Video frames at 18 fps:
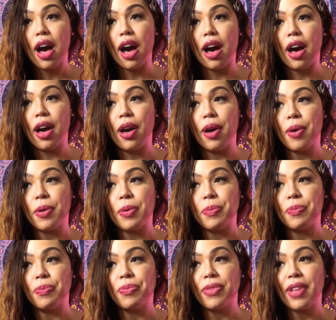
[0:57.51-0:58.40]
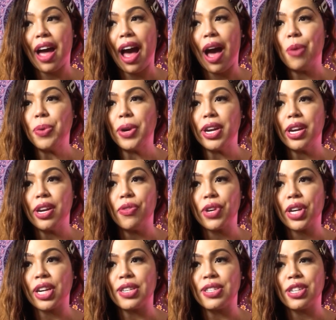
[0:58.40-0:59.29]
I wouldn't
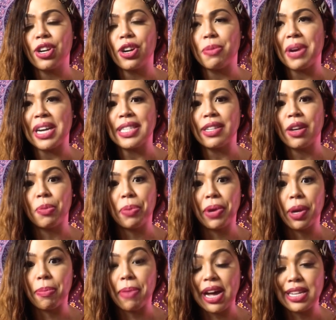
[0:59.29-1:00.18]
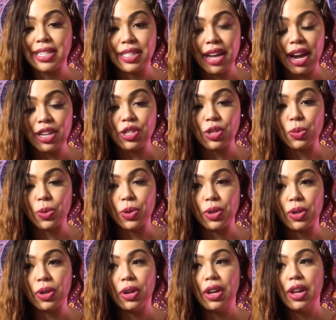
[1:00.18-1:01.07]
even consider myself being
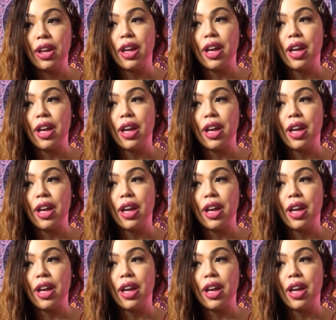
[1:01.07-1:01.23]
bisexual.